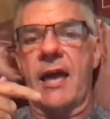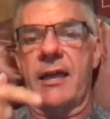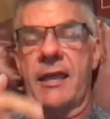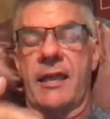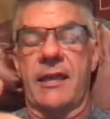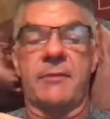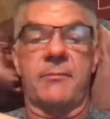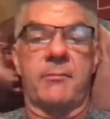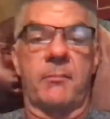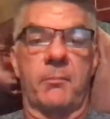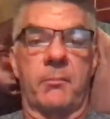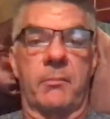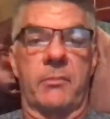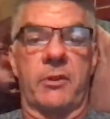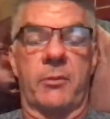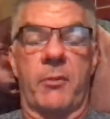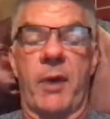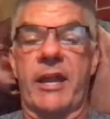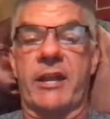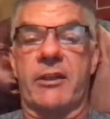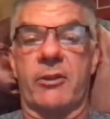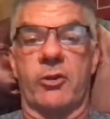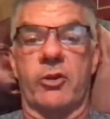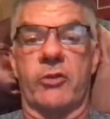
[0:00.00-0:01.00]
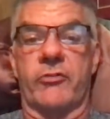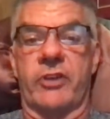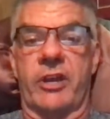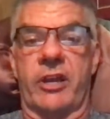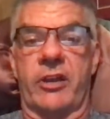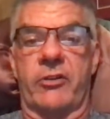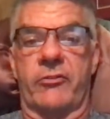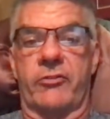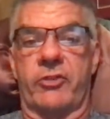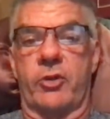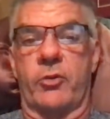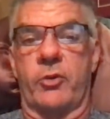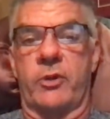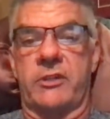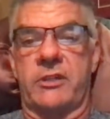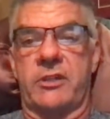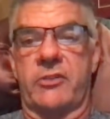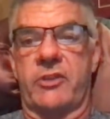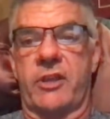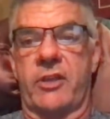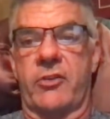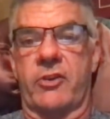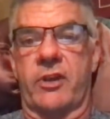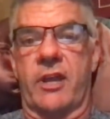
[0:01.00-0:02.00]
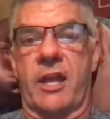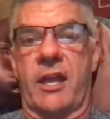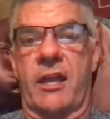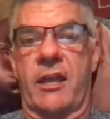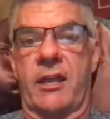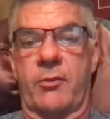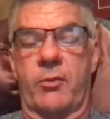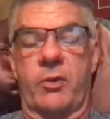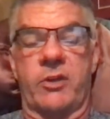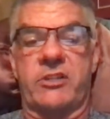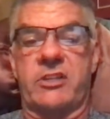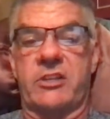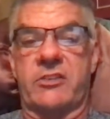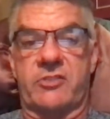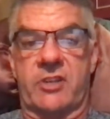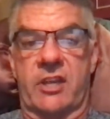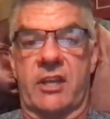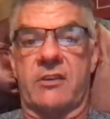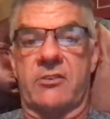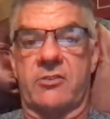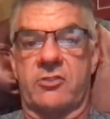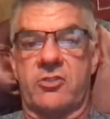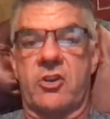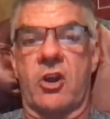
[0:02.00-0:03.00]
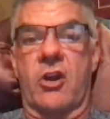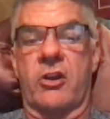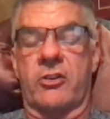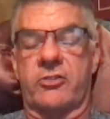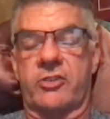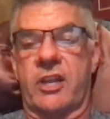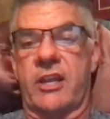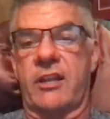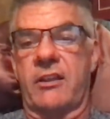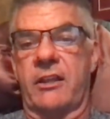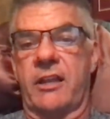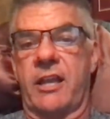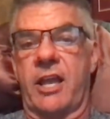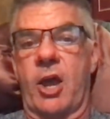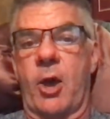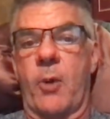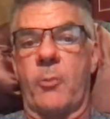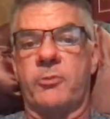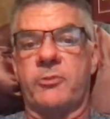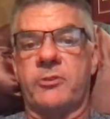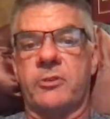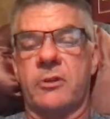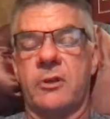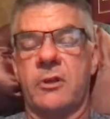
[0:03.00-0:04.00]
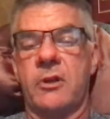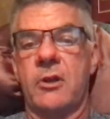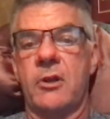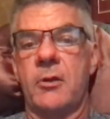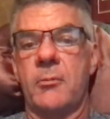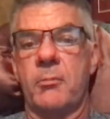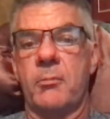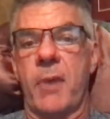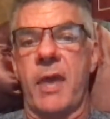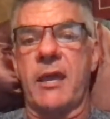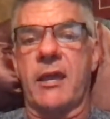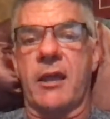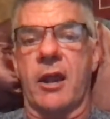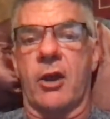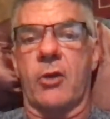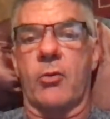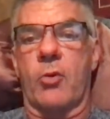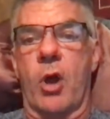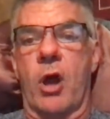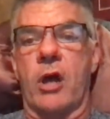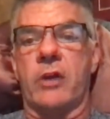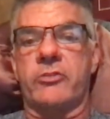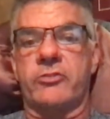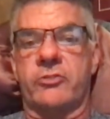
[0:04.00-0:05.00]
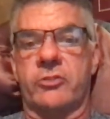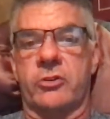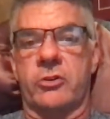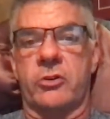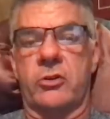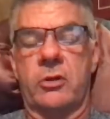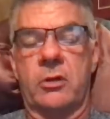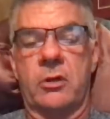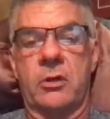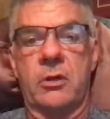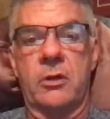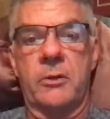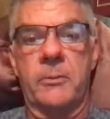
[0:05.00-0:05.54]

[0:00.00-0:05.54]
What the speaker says: in the Michael Irvin interview we did the other day, in which he said Charles Haley helped make our roster